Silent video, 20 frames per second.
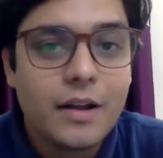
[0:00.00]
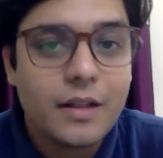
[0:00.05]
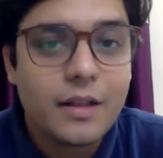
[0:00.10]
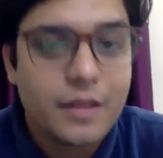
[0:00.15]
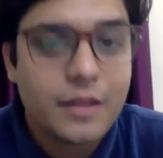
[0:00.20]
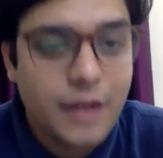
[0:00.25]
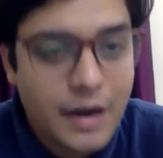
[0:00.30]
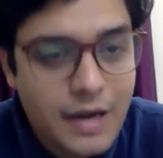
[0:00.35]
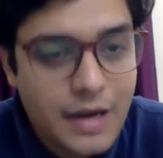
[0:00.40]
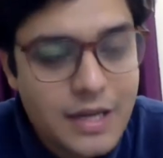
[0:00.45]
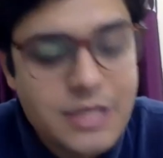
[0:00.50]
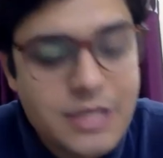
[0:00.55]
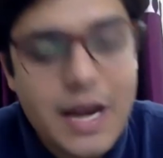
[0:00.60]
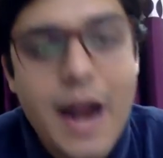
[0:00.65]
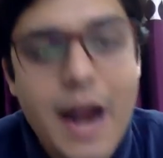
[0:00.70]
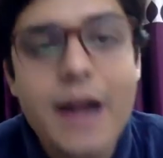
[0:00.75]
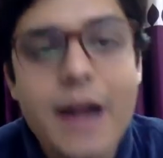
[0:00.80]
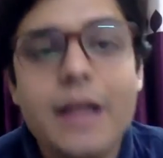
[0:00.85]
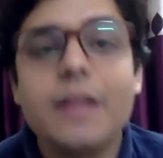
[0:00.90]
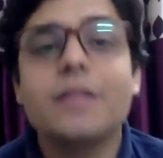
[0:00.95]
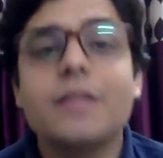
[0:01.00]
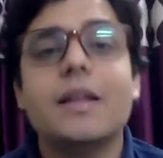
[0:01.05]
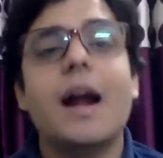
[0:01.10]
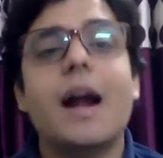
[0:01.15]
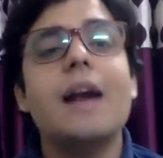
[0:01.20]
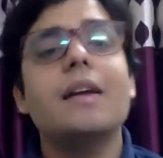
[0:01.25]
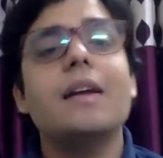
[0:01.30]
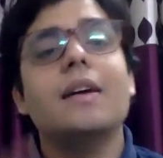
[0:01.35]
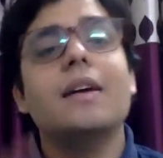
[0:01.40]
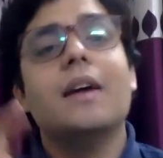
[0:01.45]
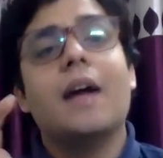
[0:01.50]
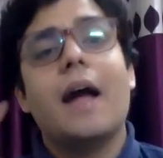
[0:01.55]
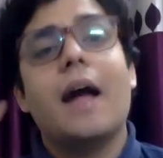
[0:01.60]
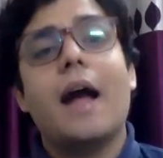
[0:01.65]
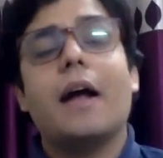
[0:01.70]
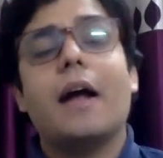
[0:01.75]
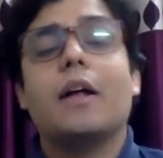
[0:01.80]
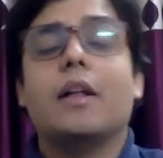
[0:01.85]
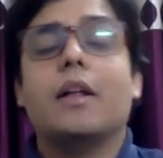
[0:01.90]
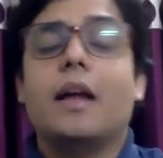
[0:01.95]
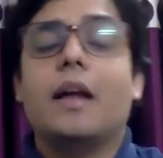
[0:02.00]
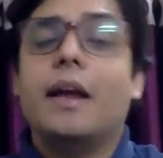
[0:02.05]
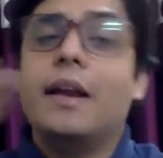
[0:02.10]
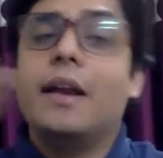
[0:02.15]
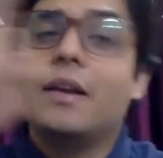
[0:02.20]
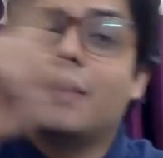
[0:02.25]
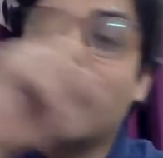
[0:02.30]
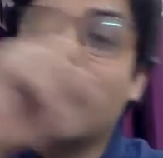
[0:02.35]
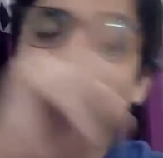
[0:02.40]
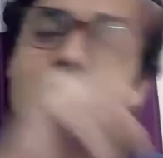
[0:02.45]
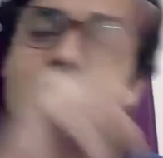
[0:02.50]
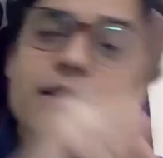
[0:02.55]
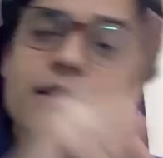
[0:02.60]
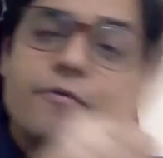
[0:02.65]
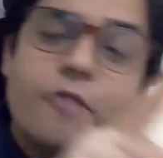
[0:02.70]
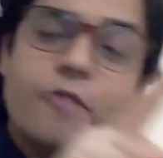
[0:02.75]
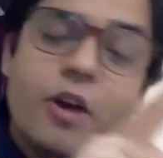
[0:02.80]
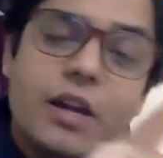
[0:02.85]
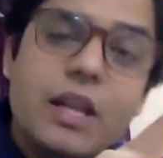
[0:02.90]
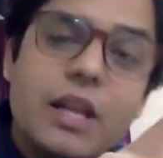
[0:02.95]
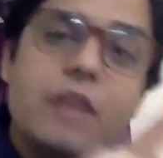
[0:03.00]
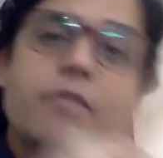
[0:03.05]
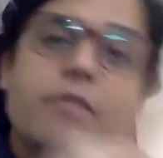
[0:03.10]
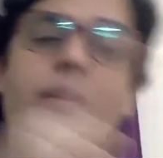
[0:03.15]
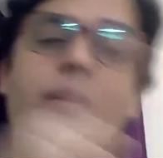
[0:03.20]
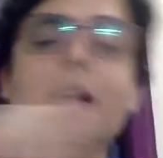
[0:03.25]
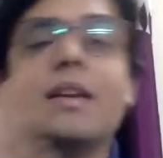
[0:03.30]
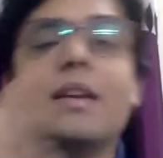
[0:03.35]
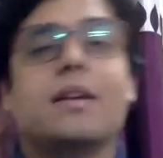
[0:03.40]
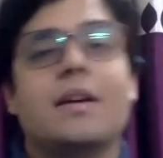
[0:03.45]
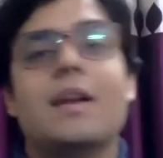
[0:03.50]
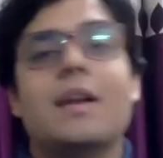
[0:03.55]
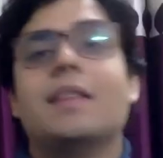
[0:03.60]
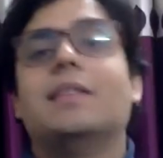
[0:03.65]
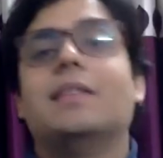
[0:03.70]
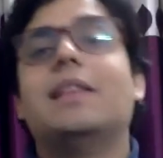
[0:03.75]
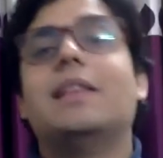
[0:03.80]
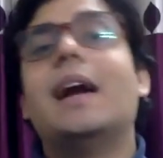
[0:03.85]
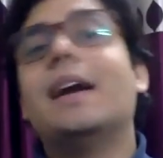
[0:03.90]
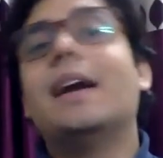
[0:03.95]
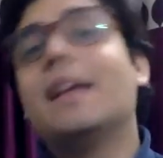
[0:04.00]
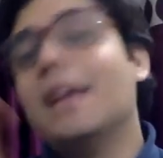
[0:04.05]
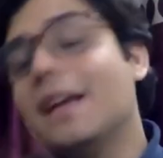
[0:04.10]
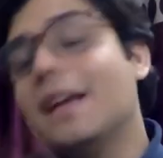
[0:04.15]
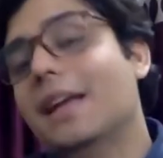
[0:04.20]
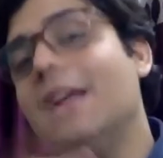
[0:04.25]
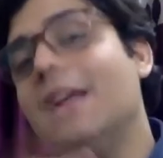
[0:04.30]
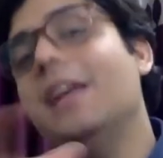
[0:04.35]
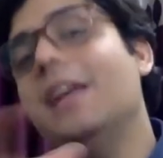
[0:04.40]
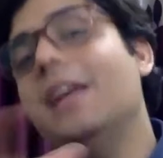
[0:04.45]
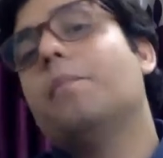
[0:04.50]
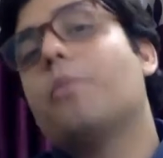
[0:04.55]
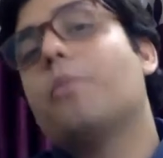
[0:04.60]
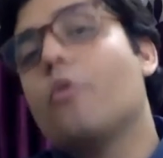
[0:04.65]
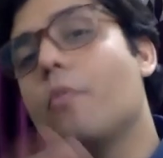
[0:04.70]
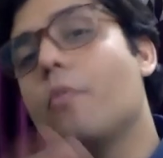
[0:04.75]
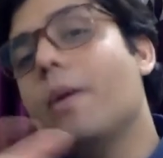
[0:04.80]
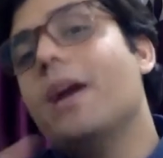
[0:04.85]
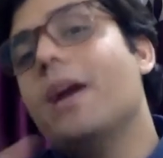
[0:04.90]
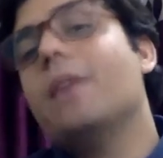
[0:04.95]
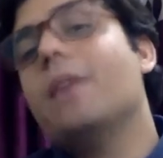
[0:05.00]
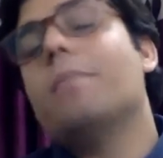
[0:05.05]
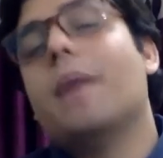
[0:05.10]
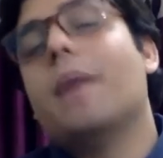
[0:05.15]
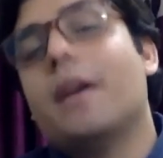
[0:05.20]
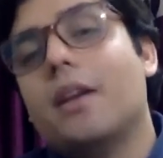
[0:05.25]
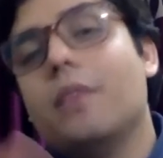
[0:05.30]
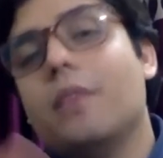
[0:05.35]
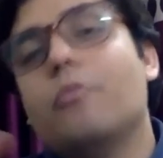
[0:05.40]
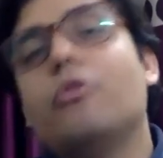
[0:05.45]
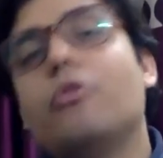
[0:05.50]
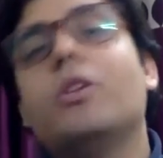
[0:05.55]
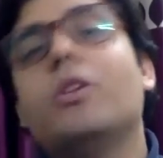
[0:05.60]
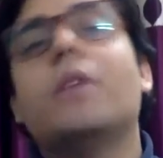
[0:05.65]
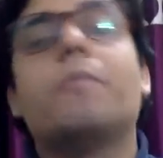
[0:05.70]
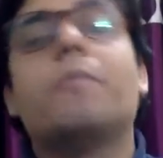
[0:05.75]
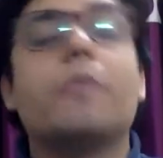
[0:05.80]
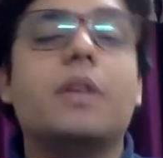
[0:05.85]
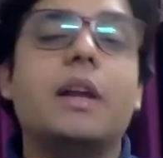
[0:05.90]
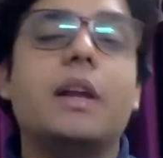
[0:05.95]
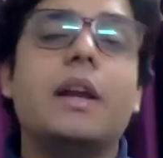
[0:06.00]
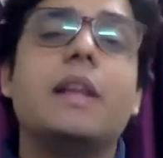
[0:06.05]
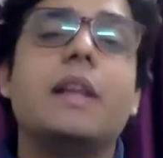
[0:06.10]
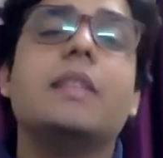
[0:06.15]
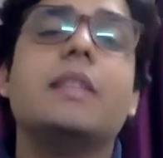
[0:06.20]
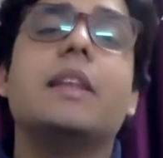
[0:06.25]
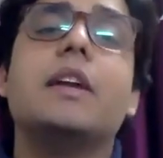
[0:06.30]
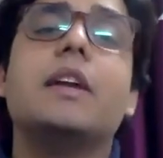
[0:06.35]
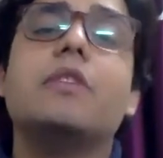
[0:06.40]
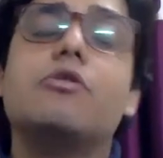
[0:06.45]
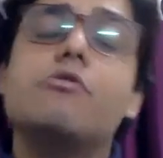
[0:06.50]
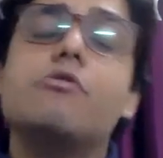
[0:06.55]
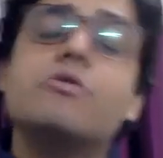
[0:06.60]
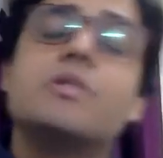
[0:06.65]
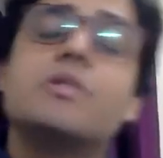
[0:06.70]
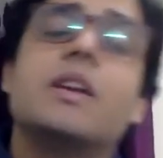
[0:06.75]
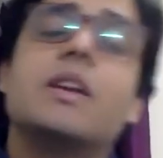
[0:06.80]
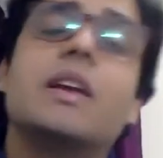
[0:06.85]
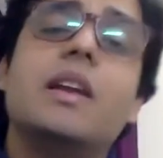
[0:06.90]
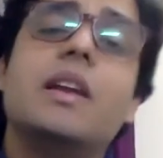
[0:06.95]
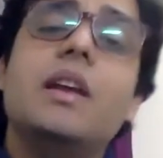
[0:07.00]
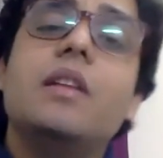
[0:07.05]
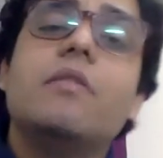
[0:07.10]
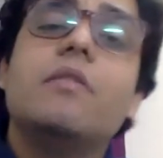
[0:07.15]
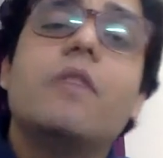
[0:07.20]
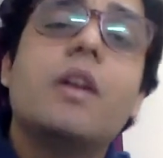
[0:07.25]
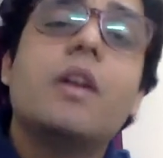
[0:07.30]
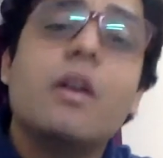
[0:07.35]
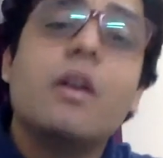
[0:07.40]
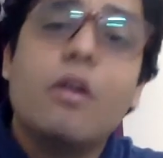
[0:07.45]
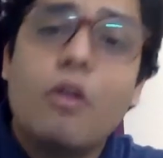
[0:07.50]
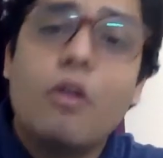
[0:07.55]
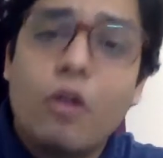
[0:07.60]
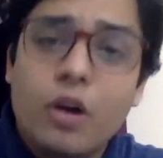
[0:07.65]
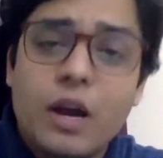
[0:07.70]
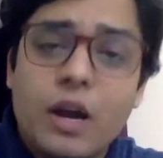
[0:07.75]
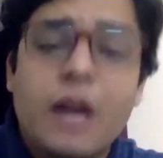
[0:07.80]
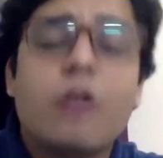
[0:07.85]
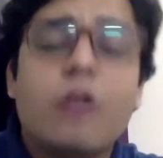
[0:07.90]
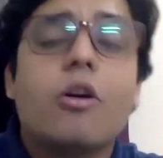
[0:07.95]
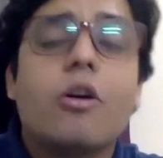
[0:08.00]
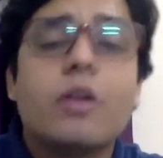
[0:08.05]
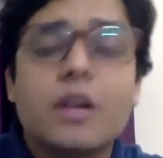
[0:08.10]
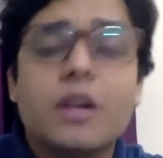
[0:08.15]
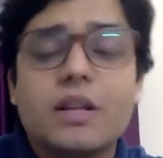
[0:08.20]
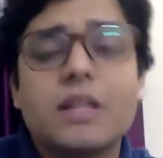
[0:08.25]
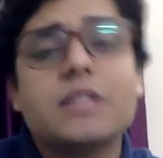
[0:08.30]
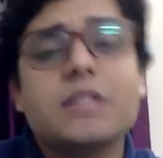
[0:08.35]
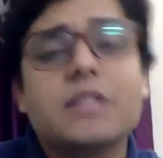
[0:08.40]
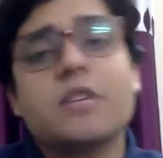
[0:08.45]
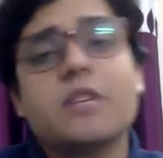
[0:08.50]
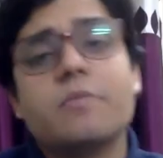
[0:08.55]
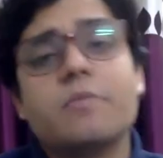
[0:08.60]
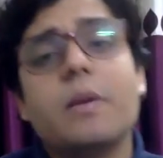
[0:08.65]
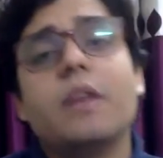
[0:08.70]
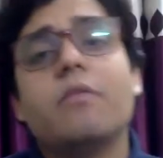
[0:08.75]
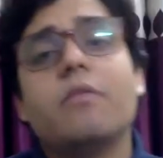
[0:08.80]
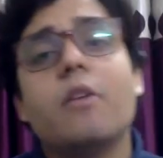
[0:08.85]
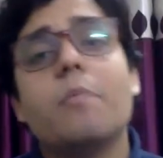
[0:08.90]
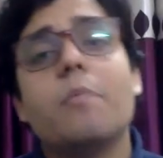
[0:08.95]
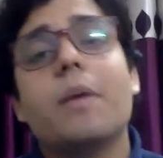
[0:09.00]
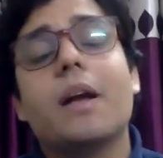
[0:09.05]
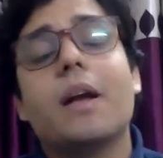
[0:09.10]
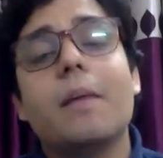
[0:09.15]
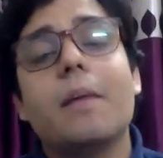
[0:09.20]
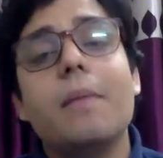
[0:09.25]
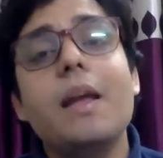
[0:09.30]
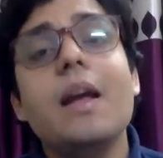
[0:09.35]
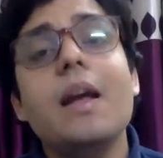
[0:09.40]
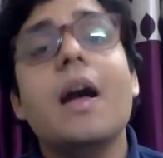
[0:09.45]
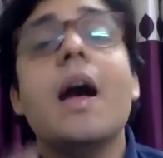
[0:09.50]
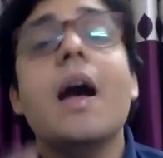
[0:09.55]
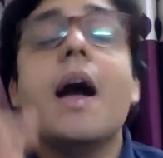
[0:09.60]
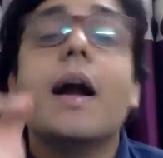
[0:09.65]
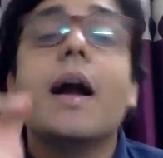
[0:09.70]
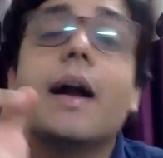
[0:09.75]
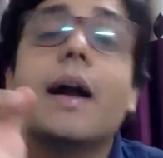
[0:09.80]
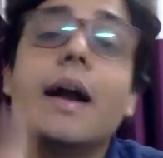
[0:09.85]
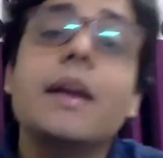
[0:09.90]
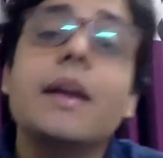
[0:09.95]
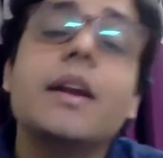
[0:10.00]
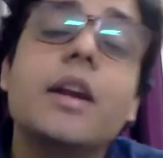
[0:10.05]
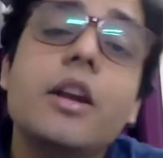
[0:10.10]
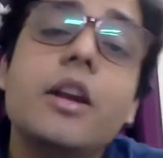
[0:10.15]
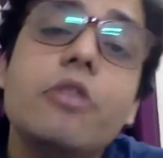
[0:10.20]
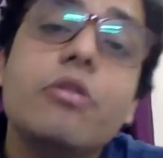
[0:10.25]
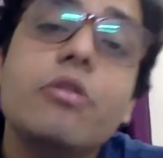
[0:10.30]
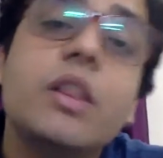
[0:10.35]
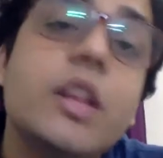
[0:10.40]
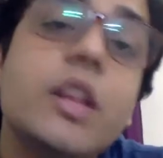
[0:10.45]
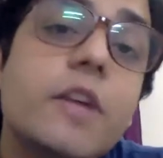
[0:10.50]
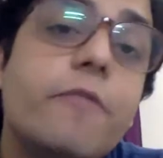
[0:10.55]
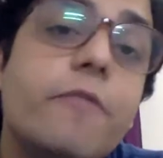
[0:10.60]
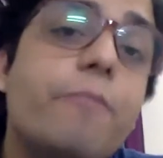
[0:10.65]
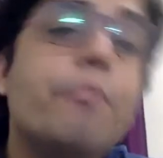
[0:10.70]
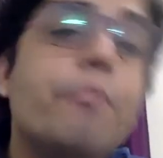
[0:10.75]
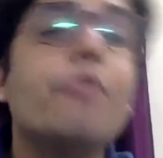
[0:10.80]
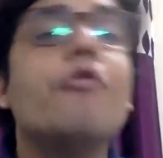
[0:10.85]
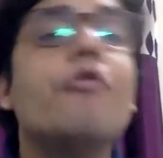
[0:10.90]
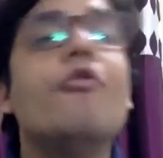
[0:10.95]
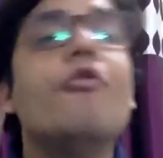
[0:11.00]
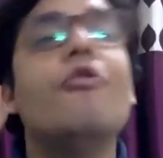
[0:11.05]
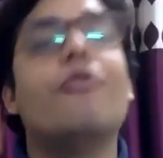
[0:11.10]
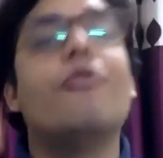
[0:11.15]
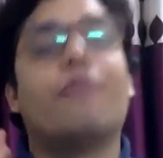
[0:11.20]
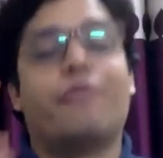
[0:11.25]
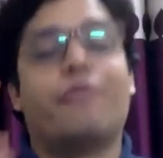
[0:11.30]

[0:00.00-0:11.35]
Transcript: understand is that in section 41, that decree in probate, matrimonial proceeding, there those decrees were and orders and judgments were becoming conclusive proof.